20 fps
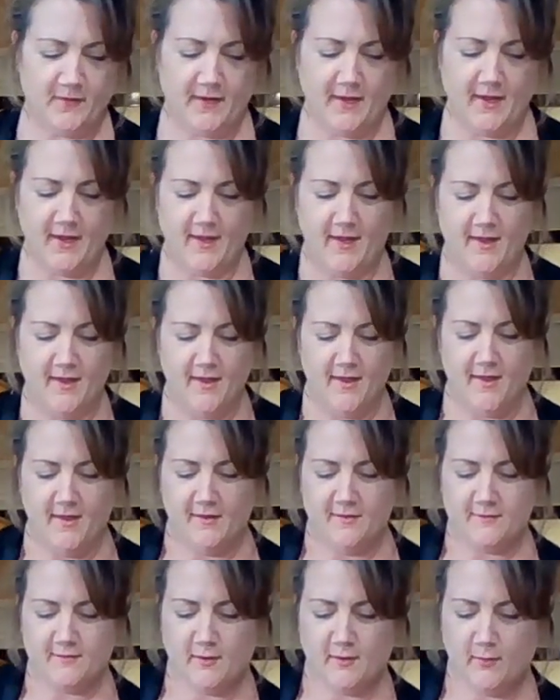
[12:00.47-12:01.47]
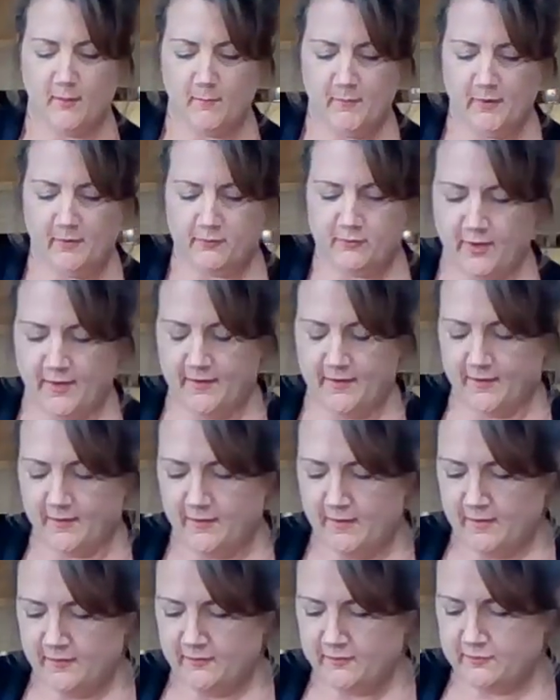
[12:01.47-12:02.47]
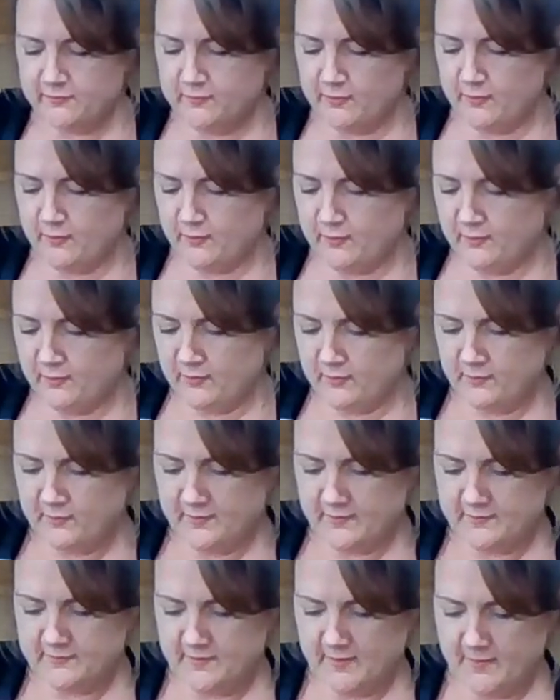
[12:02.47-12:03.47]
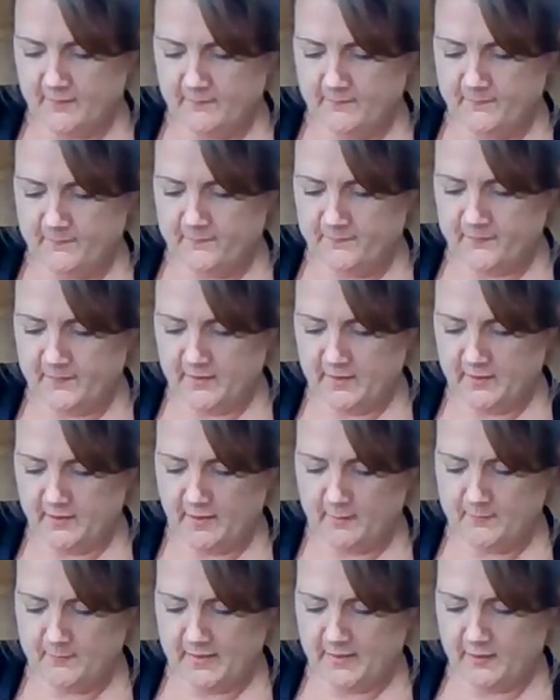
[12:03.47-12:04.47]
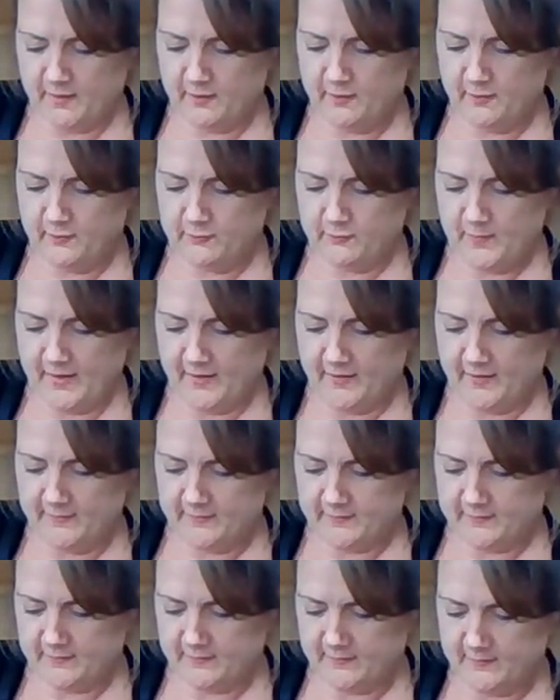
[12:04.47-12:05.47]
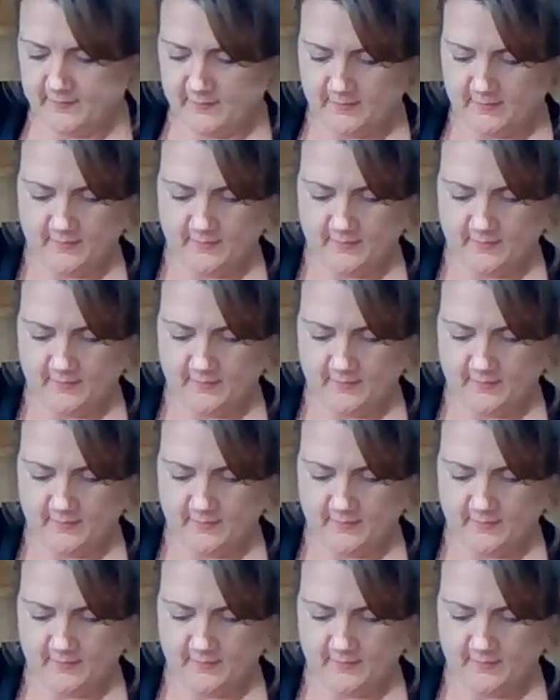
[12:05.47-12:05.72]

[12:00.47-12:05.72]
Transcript: Okay, so I'm try to stir this up and not make a huge mess.